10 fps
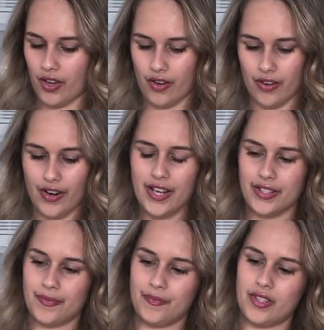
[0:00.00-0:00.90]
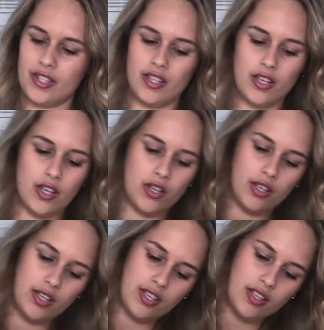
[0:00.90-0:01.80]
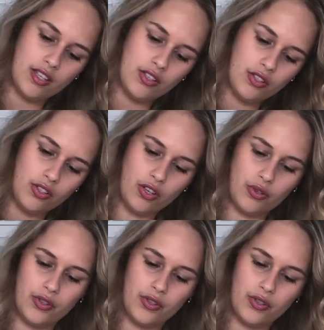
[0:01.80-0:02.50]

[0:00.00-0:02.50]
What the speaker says: All right, so